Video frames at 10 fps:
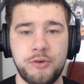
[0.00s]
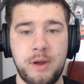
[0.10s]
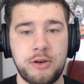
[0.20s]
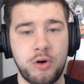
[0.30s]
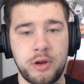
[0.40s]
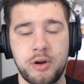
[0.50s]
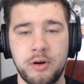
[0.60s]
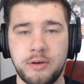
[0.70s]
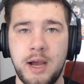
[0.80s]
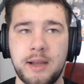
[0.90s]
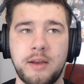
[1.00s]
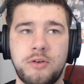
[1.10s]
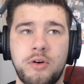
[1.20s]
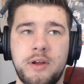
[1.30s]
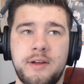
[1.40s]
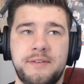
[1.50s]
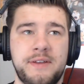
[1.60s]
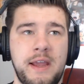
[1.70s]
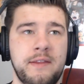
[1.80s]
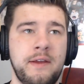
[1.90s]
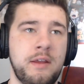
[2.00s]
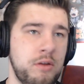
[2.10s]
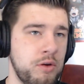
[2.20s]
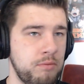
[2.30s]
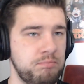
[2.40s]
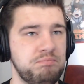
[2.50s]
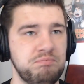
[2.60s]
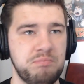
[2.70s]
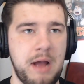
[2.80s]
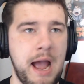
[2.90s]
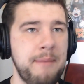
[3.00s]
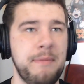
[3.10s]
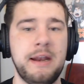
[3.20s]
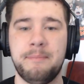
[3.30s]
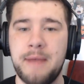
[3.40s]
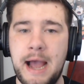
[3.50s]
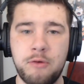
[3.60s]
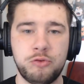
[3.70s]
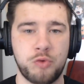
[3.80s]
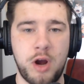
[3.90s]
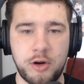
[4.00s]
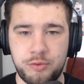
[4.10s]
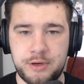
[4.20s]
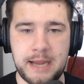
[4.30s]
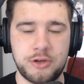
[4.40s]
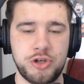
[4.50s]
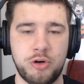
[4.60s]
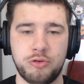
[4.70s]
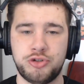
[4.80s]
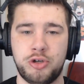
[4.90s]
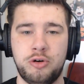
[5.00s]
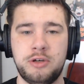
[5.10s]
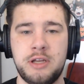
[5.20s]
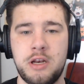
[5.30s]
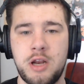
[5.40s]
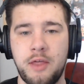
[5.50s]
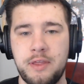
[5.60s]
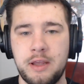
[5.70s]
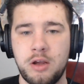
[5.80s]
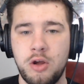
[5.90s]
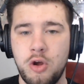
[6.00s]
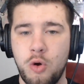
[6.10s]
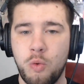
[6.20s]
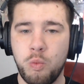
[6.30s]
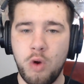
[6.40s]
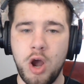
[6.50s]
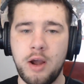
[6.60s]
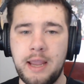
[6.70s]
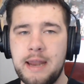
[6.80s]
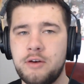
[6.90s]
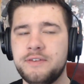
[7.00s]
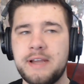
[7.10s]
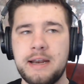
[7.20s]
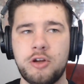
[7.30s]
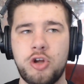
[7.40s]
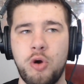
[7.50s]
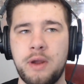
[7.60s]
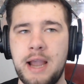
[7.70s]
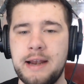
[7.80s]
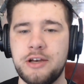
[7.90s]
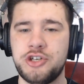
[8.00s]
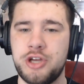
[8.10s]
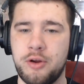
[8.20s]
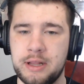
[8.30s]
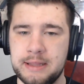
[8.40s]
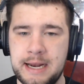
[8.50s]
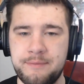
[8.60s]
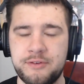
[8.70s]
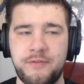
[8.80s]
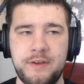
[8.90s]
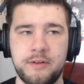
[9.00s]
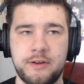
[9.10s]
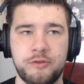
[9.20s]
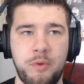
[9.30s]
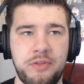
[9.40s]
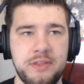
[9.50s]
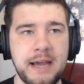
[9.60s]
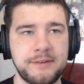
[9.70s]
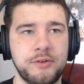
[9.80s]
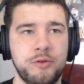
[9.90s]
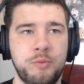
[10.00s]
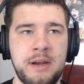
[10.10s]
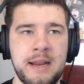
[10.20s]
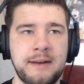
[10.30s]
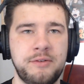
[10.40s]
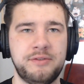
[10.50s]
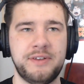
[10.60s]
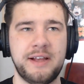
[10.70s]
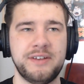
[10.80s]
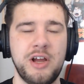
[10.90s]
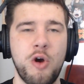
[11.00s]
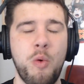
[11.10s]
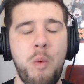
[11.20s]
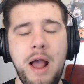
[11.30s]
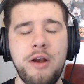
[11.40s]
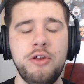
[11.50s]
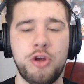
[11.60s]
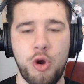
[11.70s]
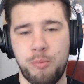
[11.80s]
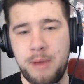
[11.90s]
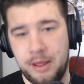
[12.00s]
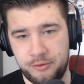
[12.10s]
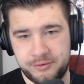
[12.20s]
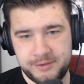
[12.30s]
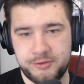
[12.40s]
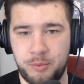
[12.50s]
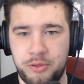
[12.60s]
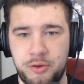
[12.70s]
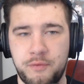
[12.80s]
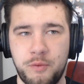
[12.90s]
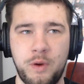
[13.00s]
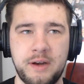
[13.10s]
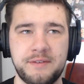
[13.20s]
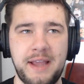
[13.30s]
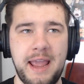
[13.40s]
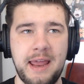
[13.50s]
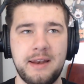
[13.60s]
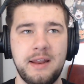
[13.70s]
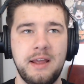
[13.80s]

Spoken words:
and Toya are talking, Toya is saying, like, I admit it, I was wrong to attack Shoto. Shoto did nothing wrong, and just kind of going on and sharing a lot of his feelings with Natsu, when Natsu says, why don't you go and bother his sister with you for once? And